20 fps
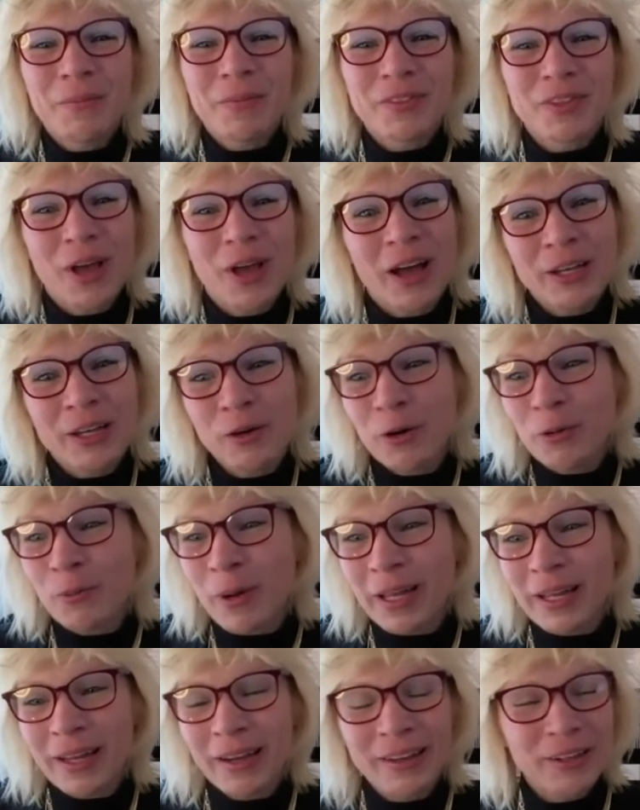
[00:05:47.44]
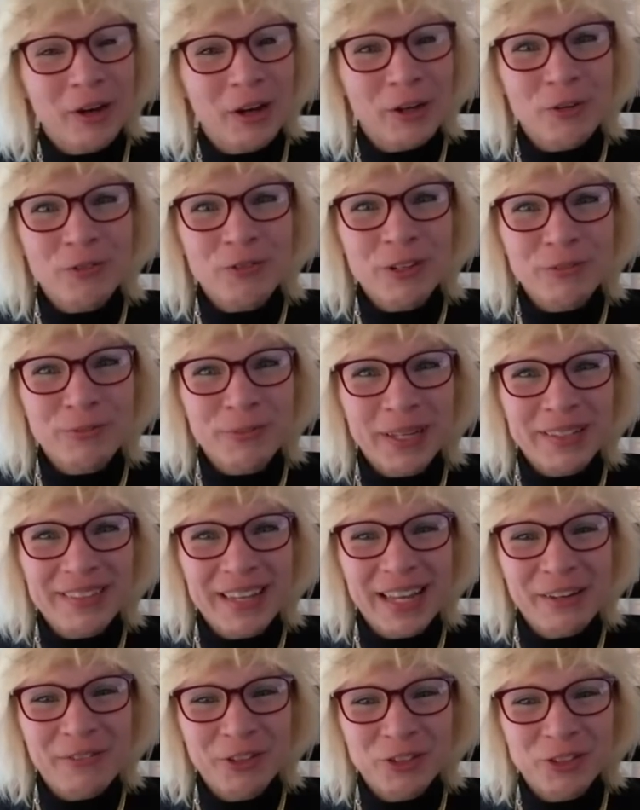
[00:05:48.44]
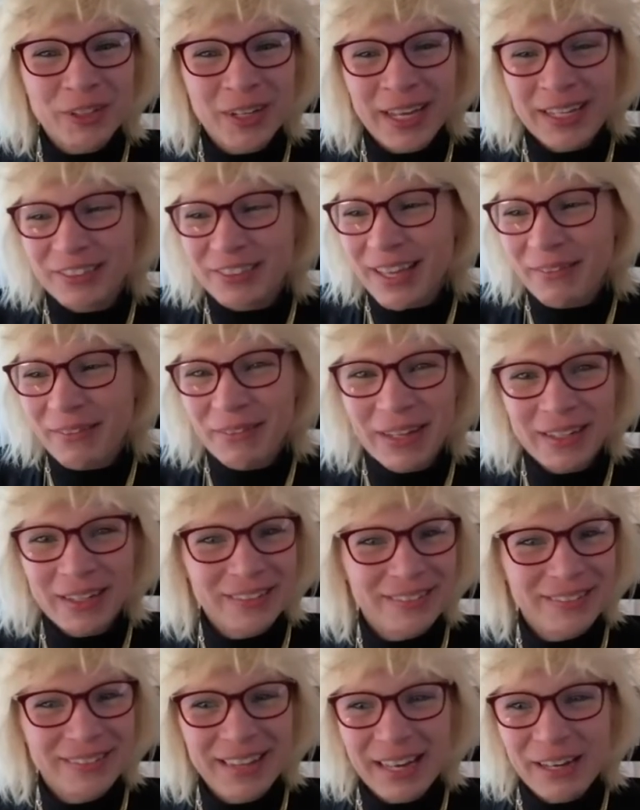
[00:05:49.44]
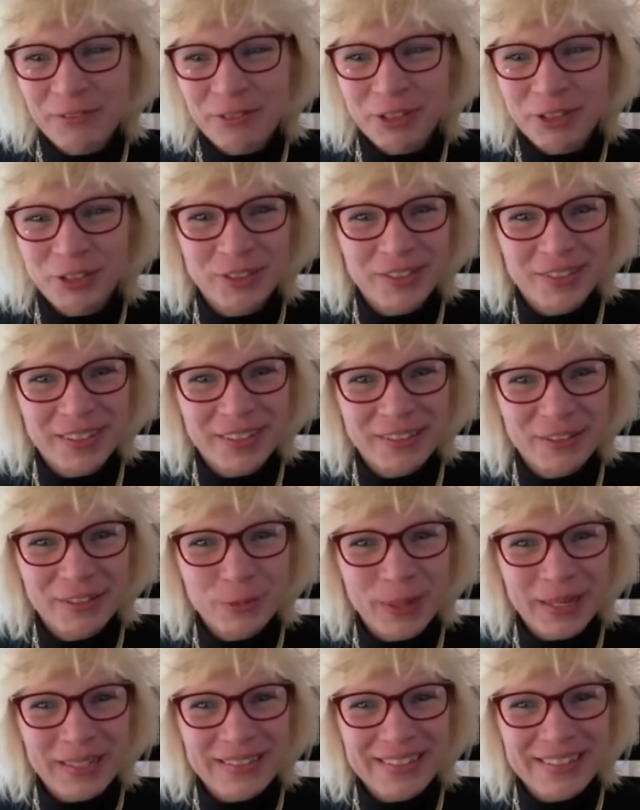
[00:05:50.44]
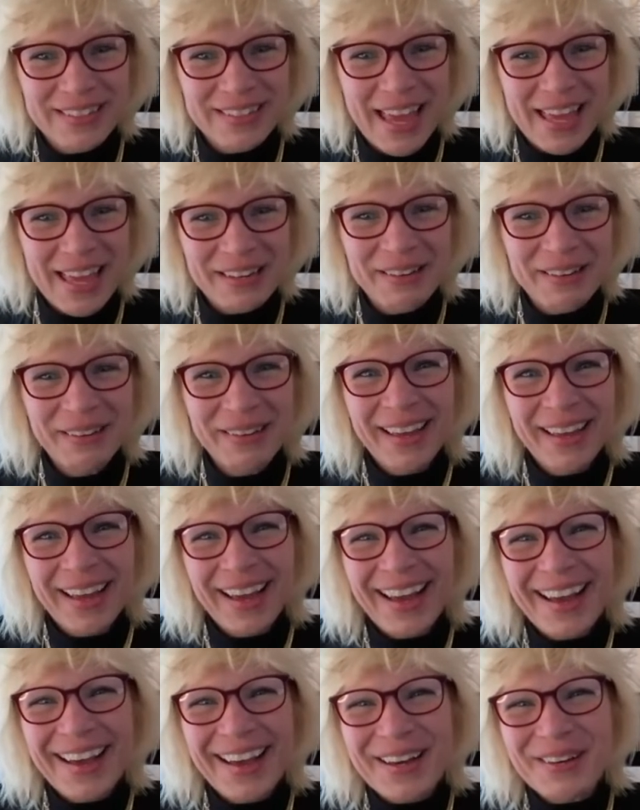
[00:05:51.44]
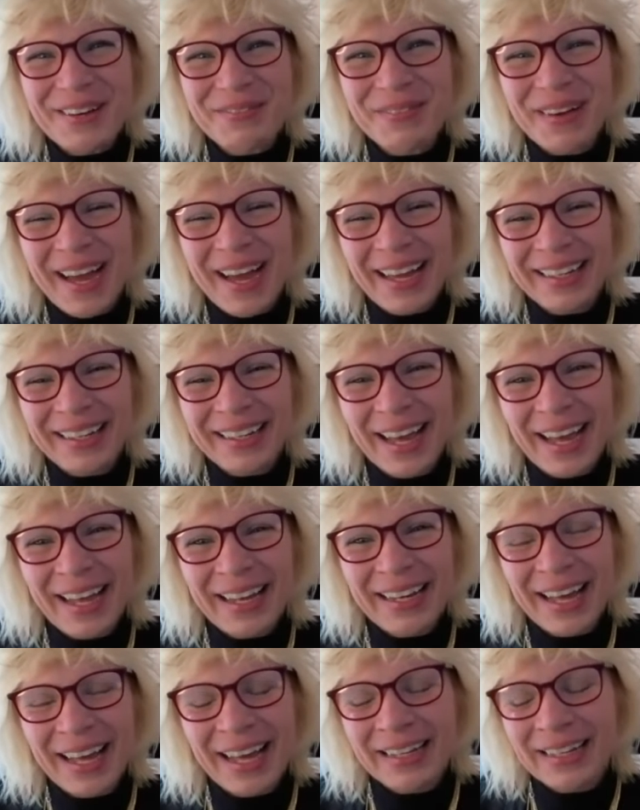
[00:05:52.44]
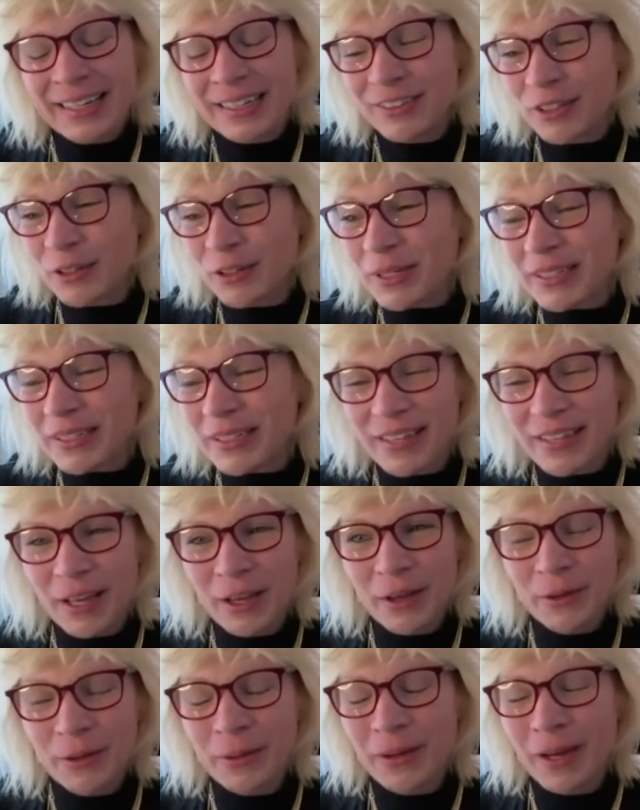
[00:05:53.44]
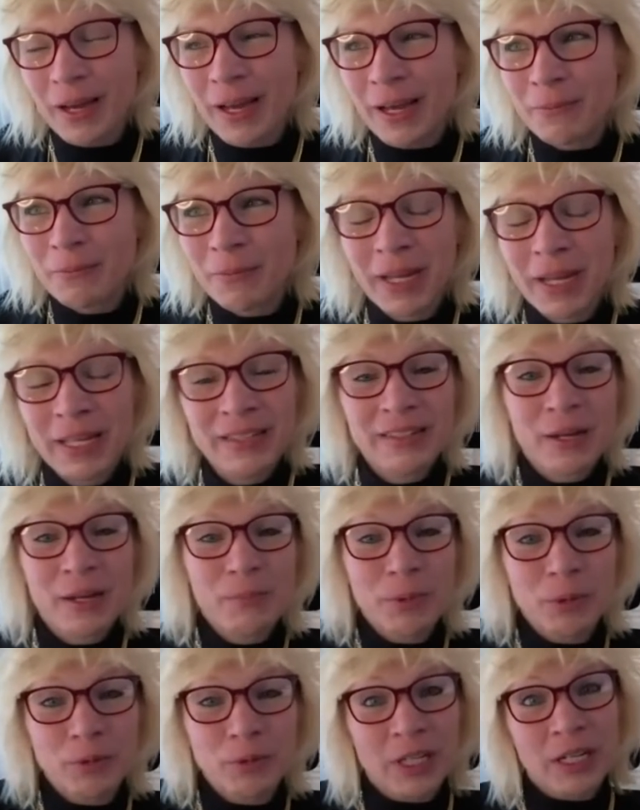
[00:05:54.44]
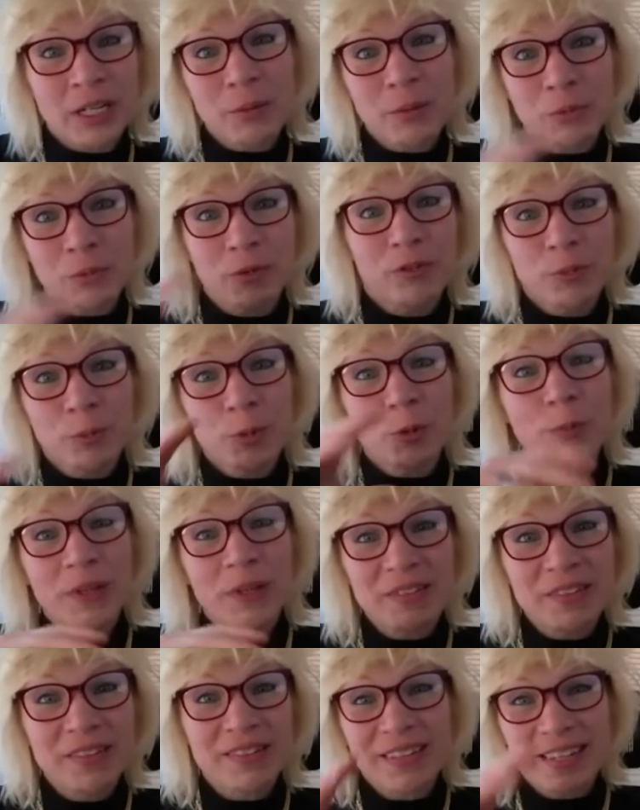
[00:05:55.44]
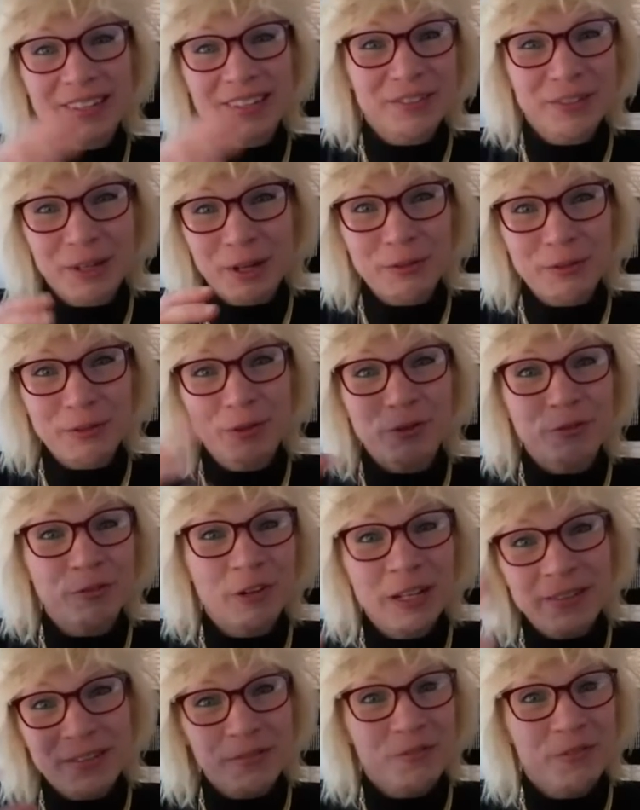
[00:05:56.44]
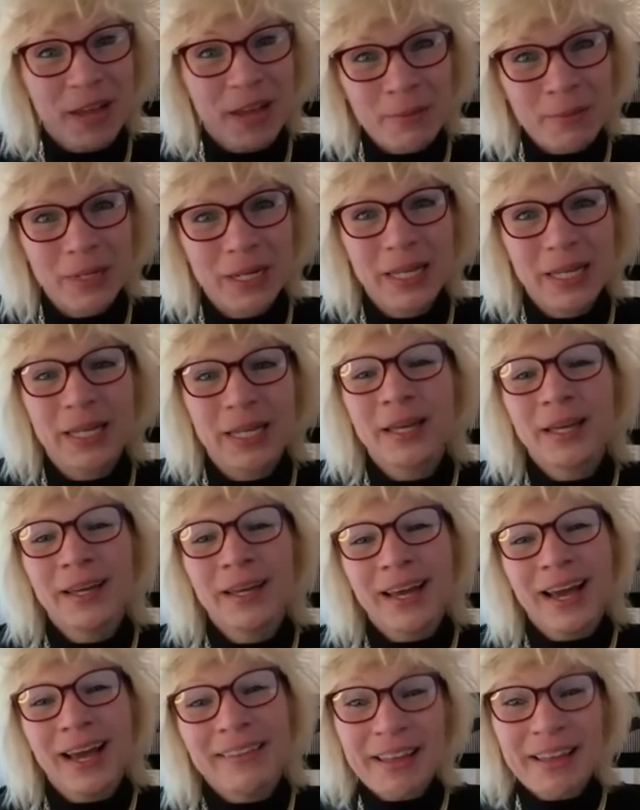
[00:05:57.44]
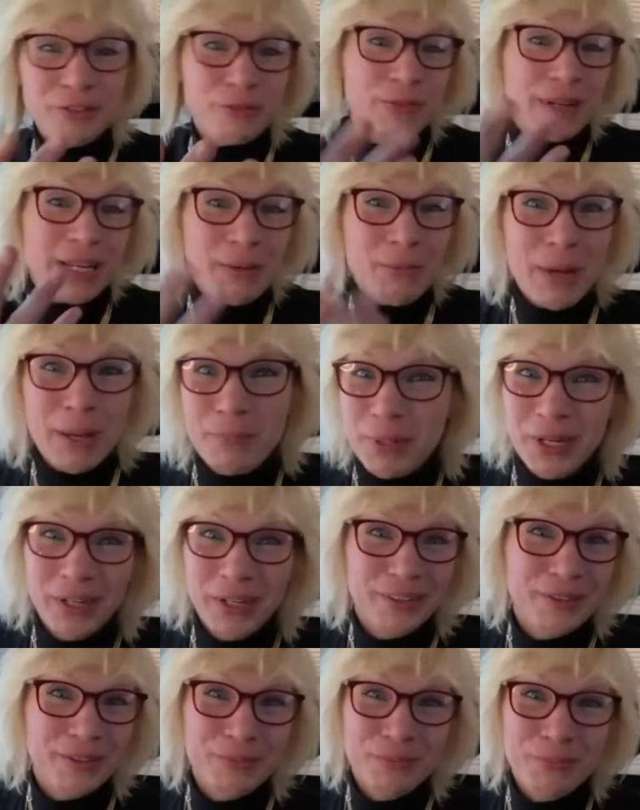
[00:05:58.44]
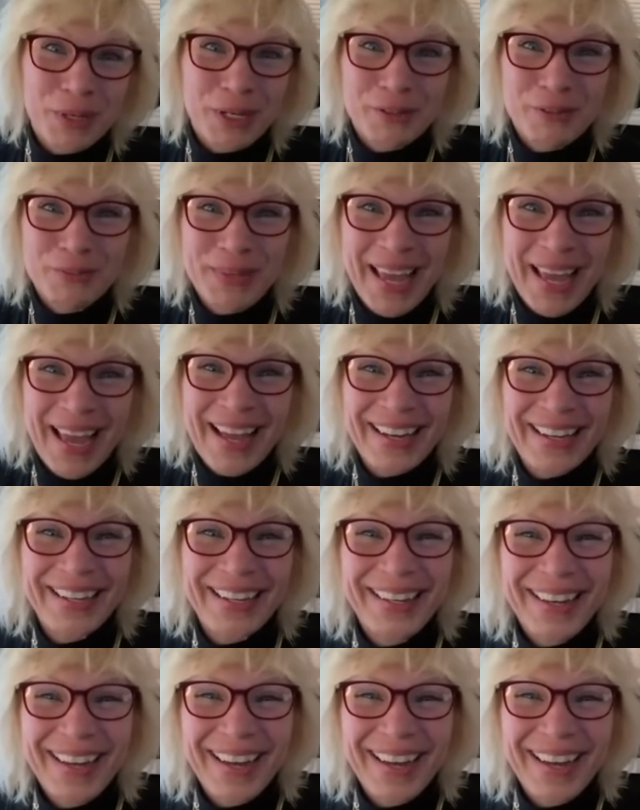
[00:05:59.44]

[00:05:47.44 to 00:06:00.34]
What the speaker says: So I got away. I got rid of my television. I actually haven't had a television since 2010, and in doing so, I ended up building a number of small businesses, you know, through friends and family, and that's really where Perks began.